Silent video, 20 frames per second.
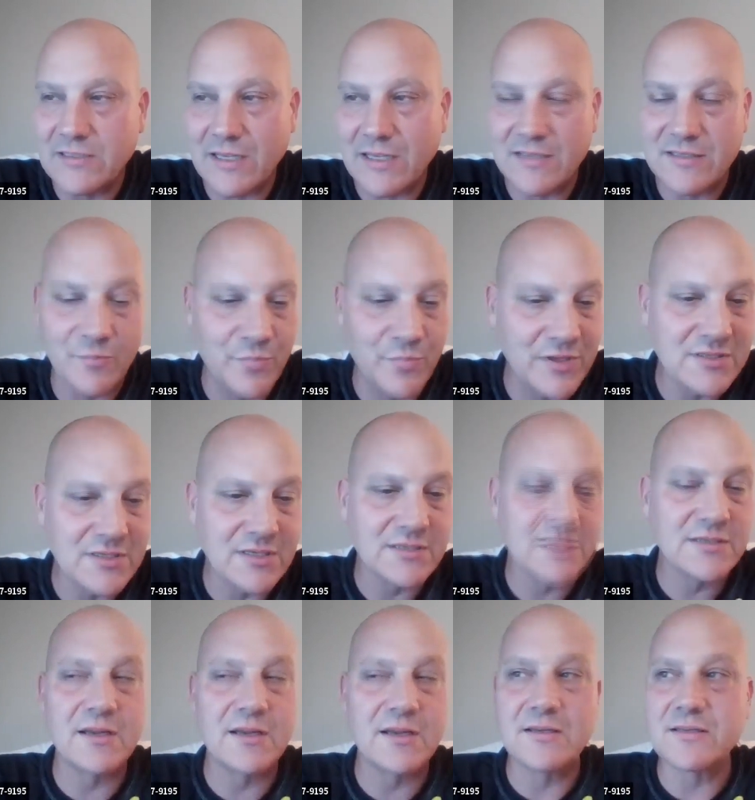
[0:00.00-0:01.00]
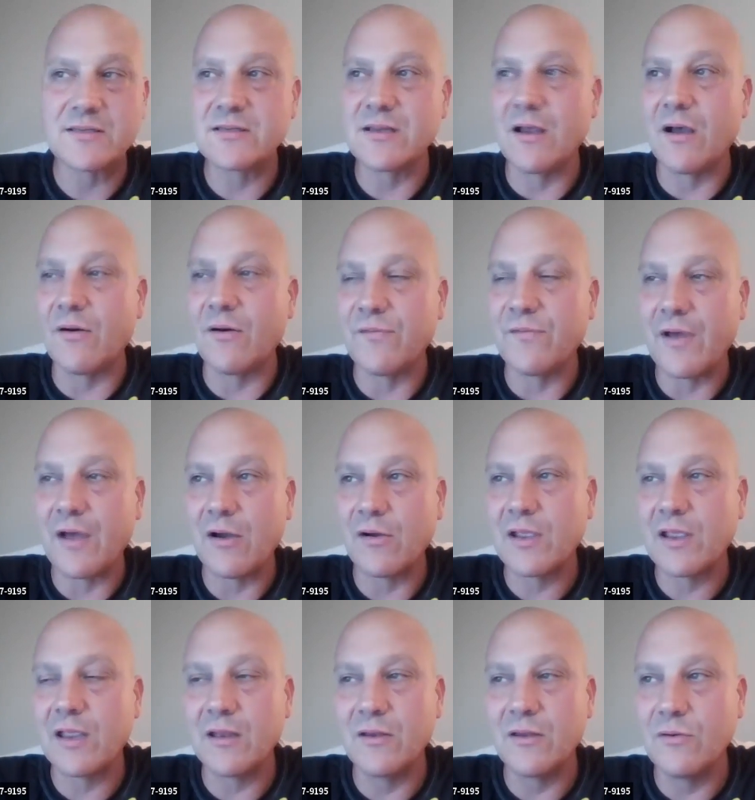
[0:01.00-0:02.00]
That's a business in itself. How
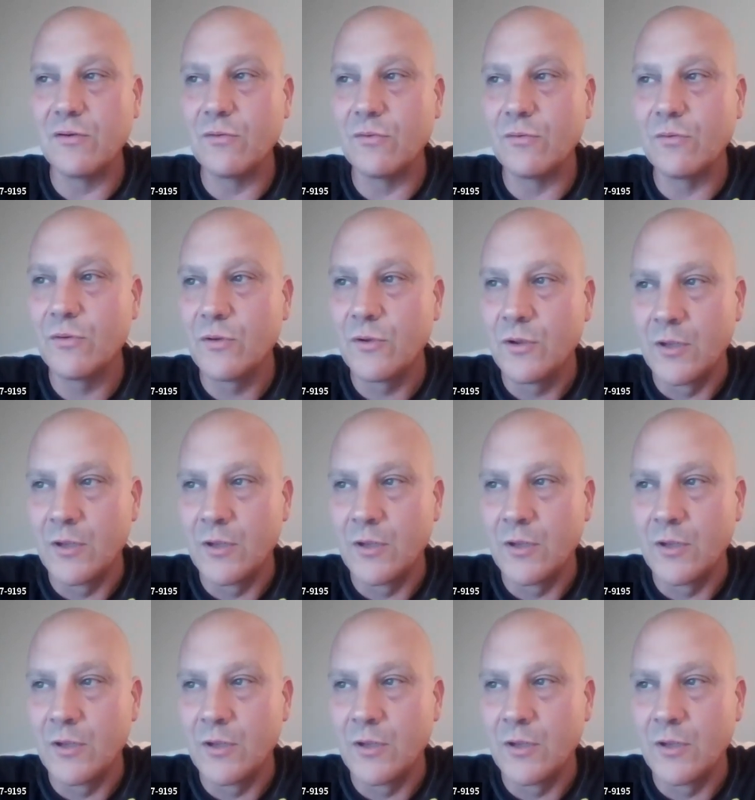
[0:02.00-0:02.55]
can you